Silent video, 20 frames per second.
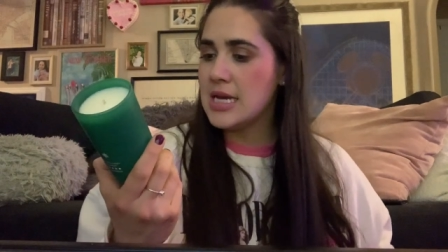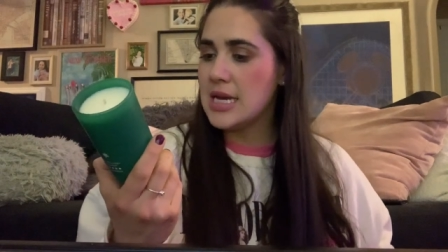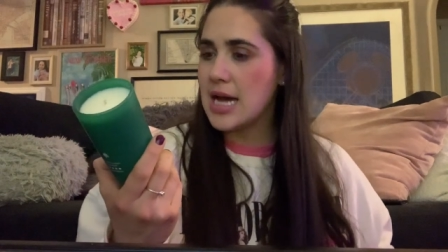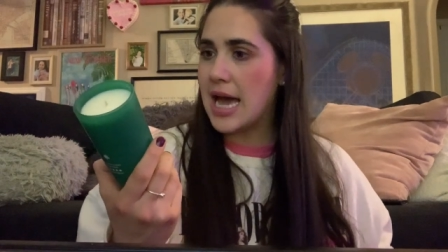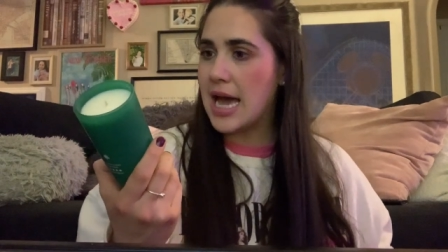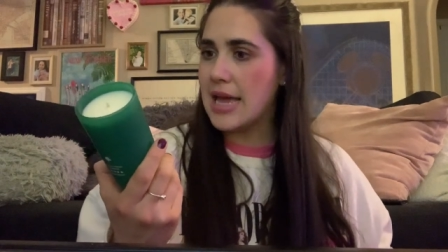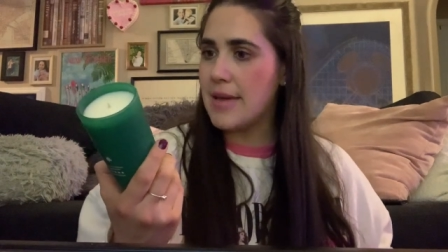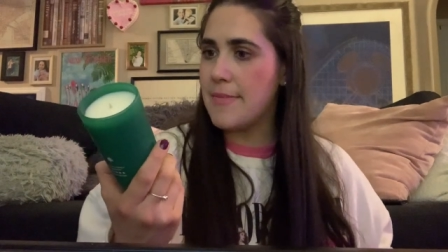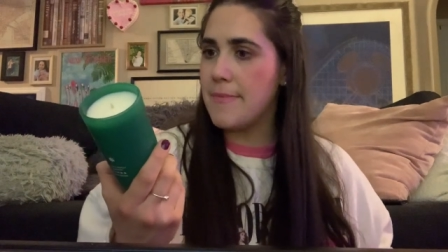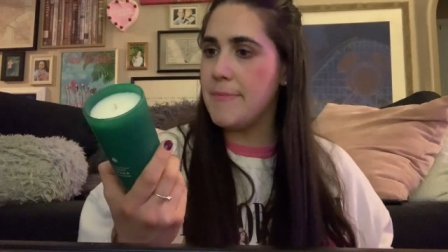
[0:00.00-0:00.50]

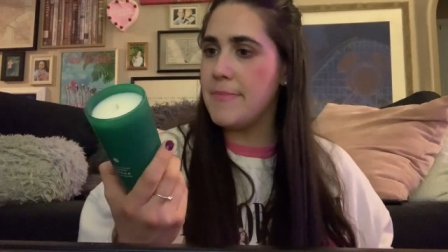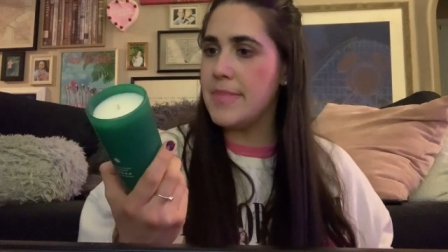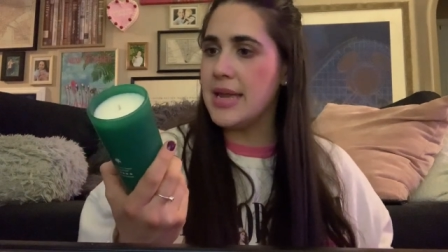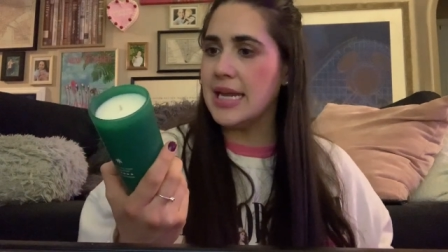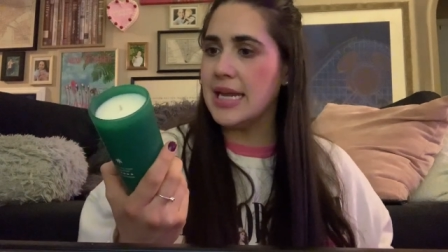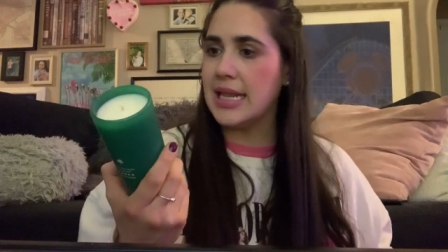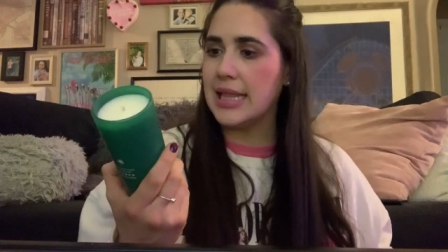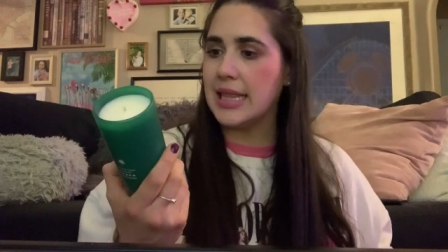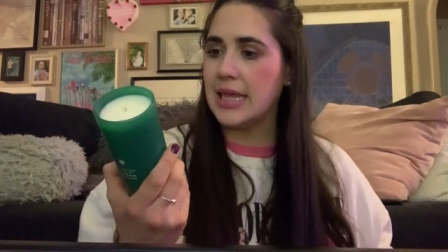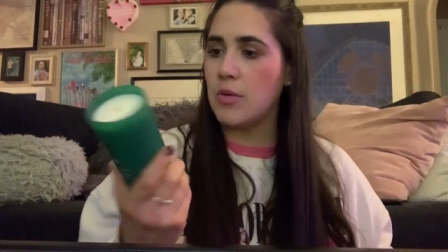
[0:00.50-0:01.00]
I
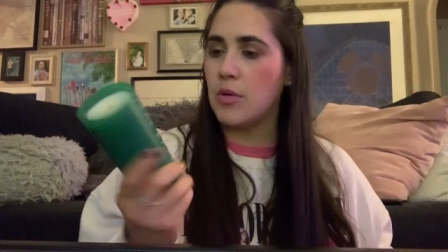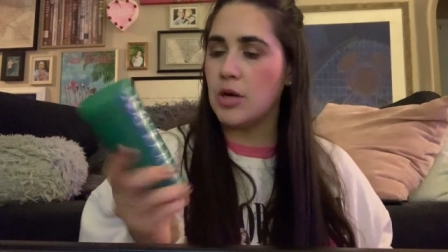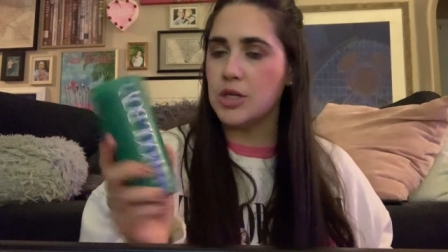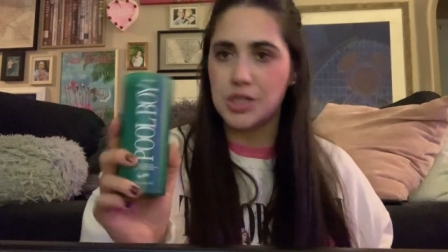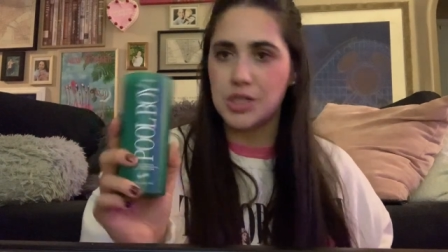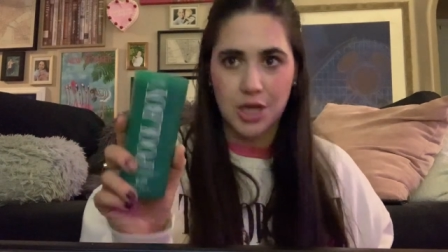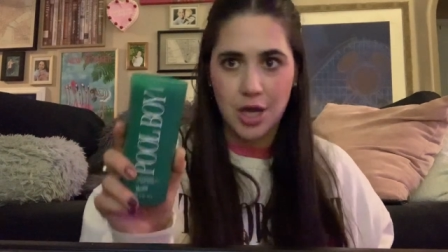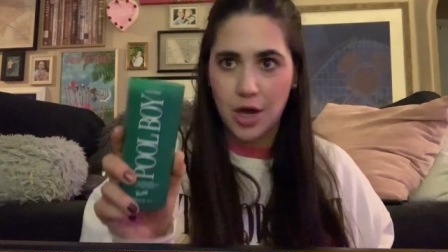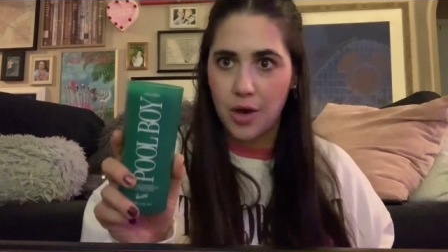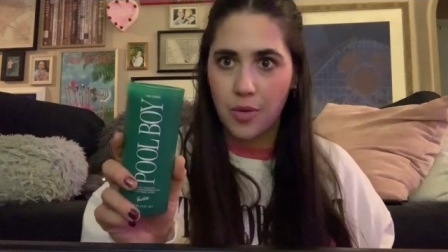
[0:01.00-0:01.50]
immediately want
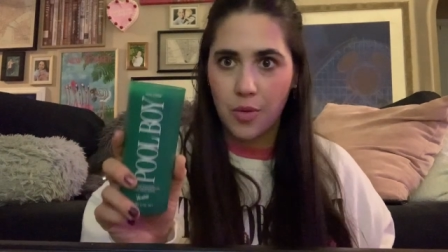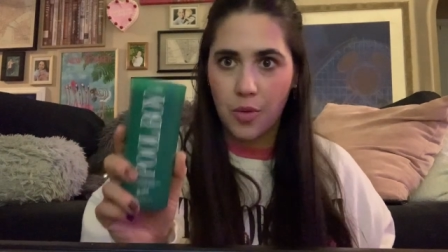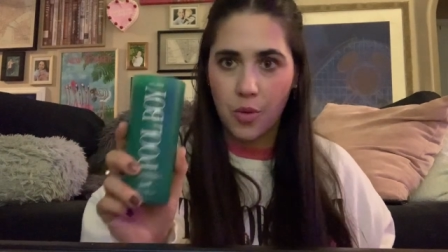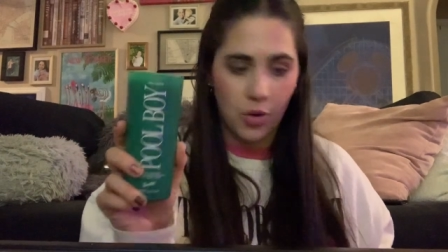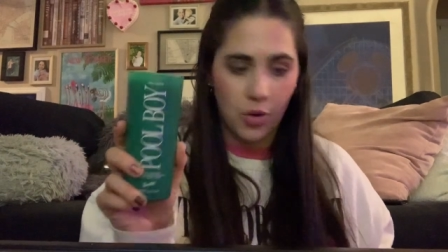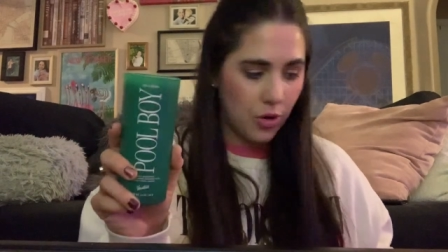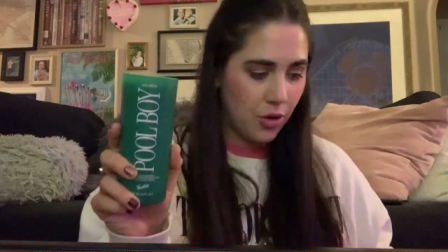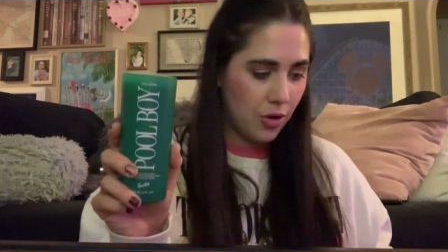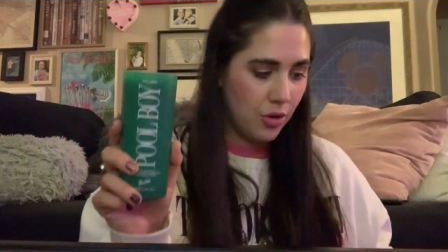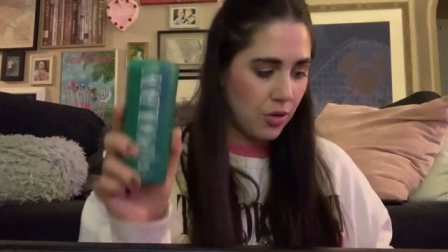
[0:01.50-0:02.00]
to go
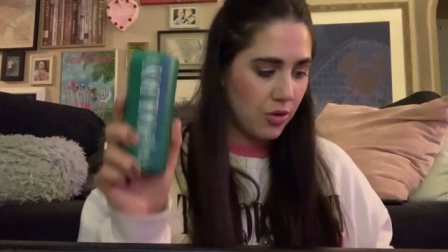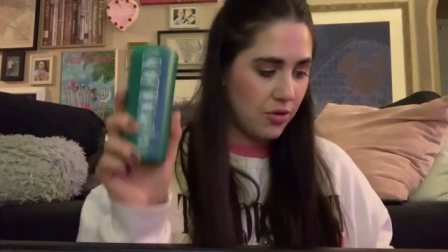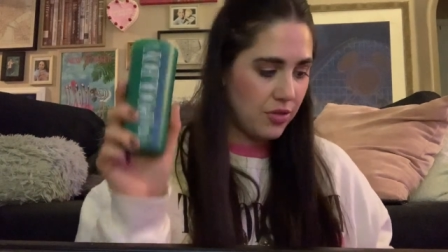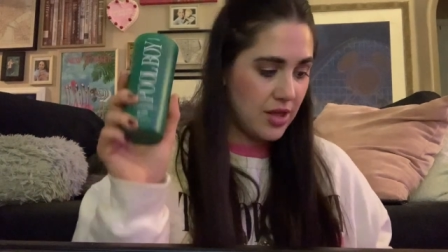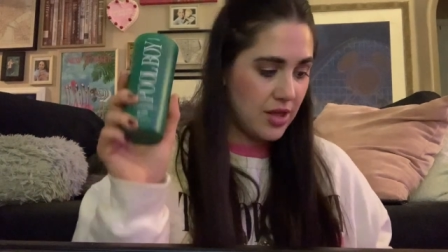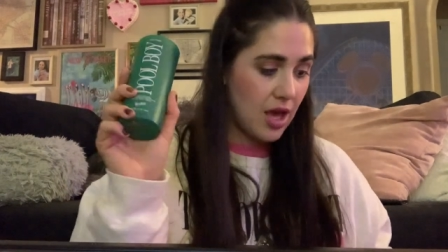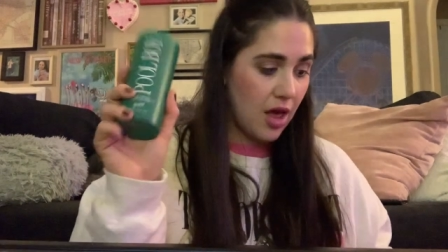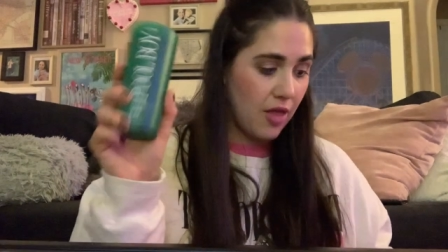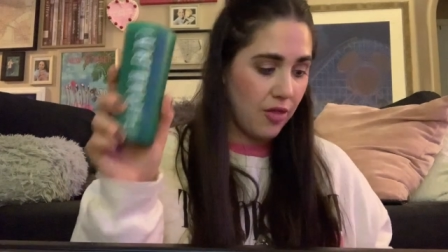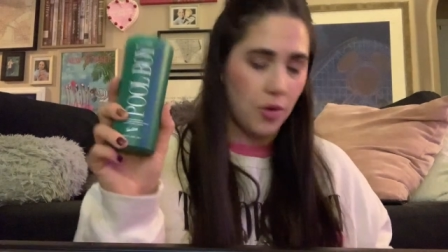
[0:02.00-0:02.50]
order
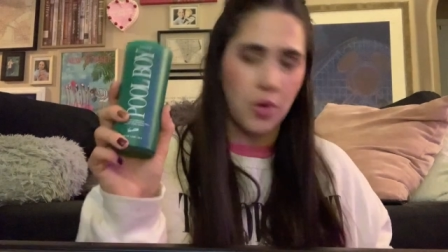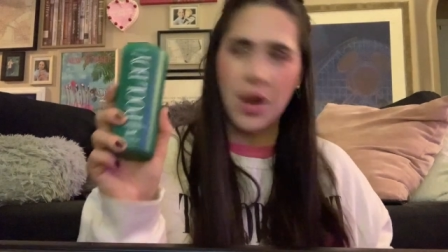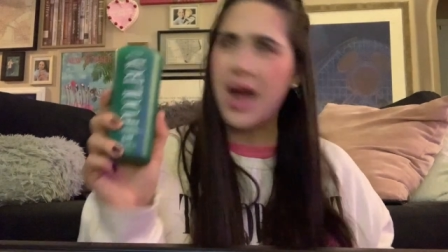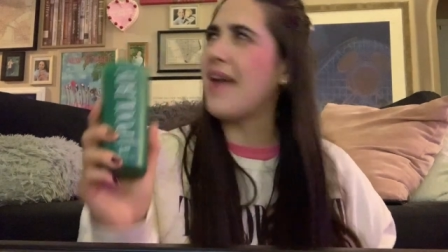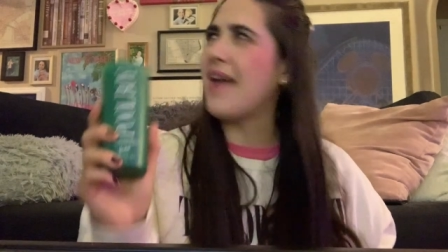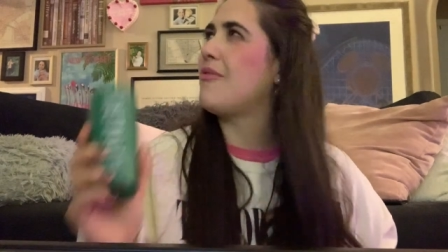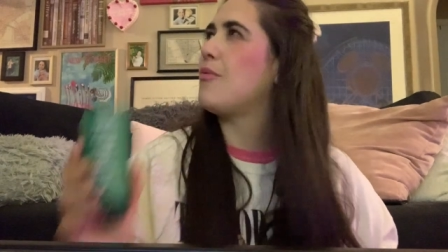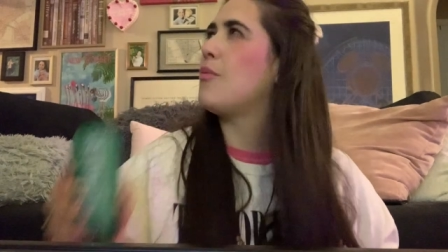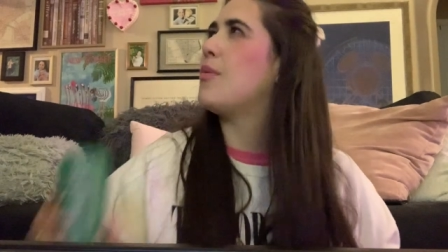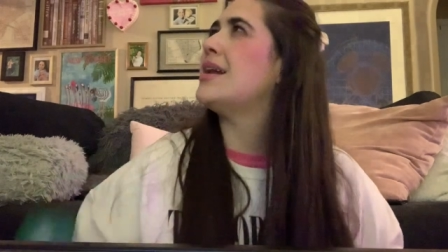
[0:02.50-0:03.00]
the other,
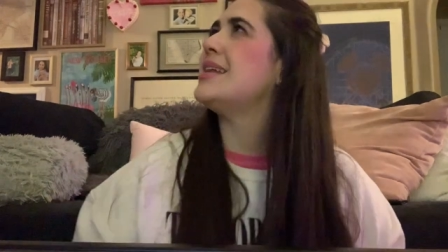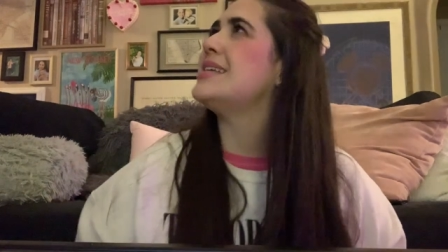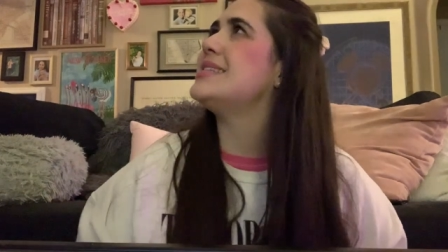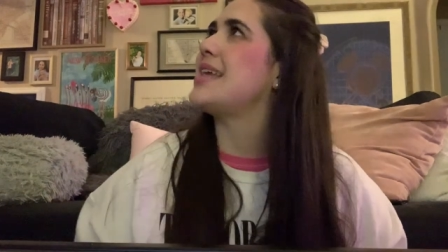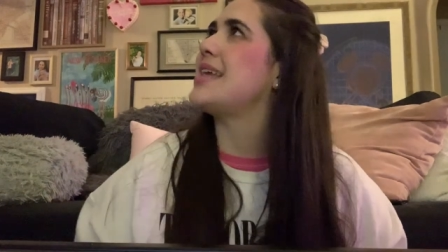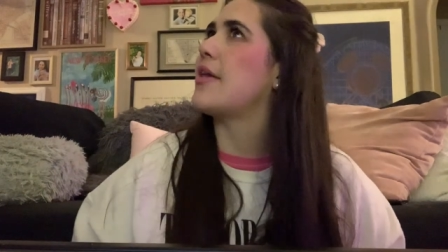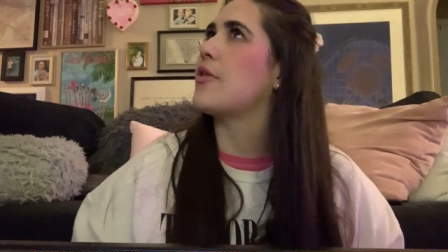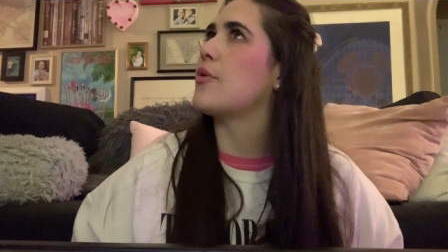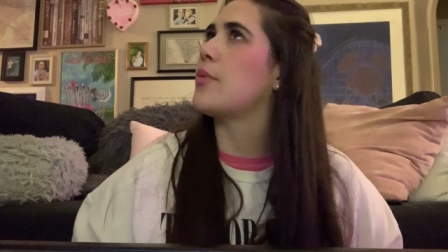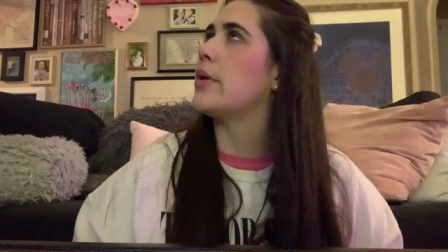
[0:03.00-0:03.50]
what is
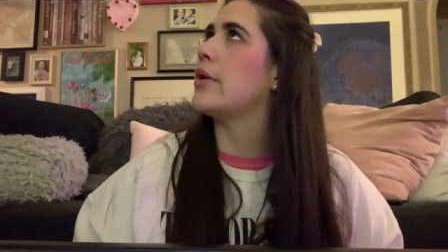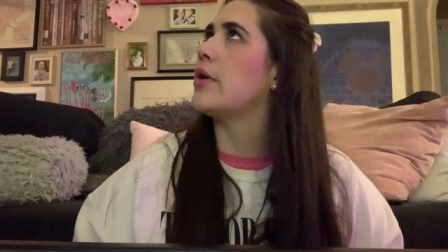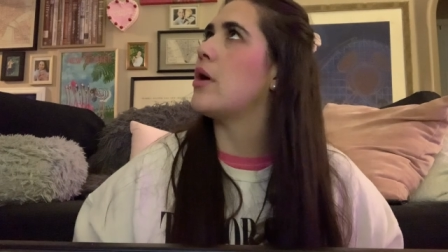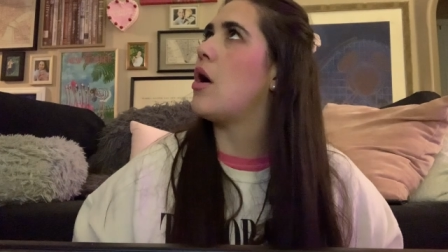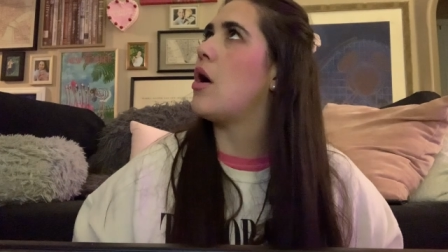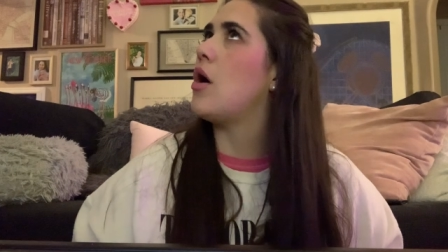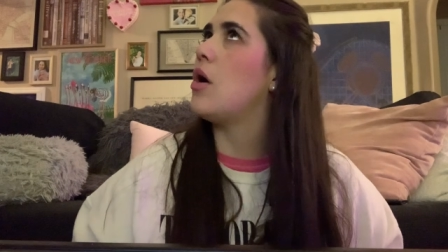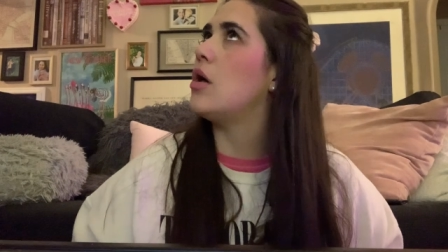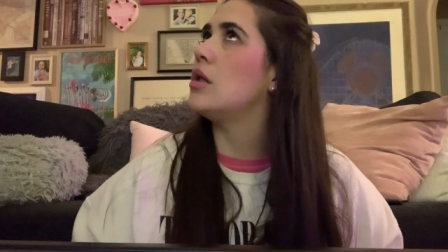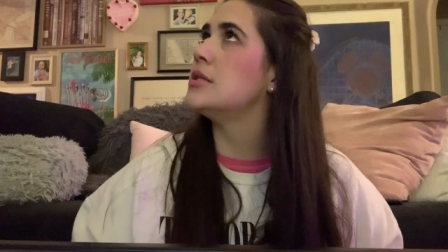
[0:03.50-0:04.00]
the other one
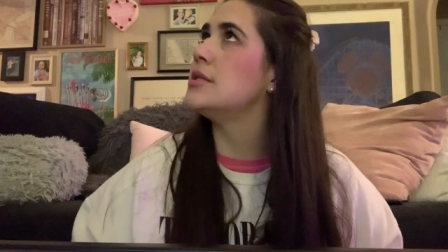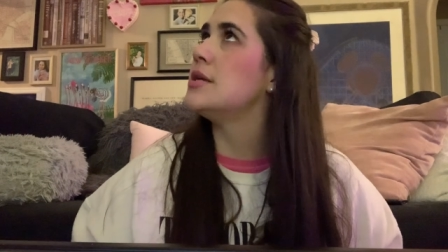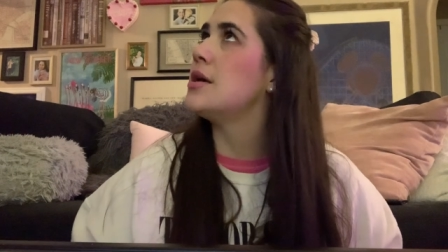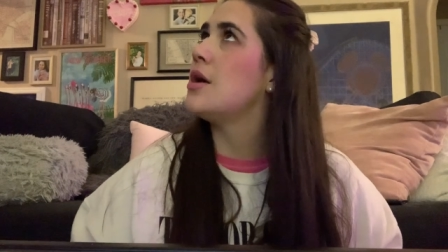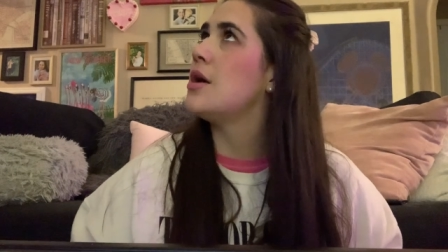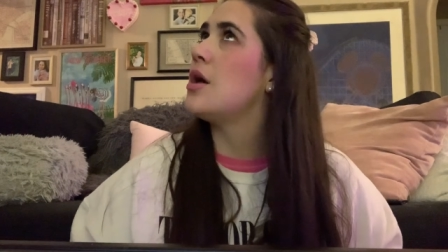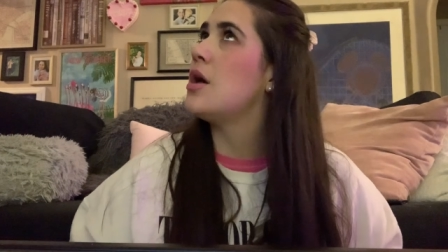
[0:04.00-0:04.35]
called?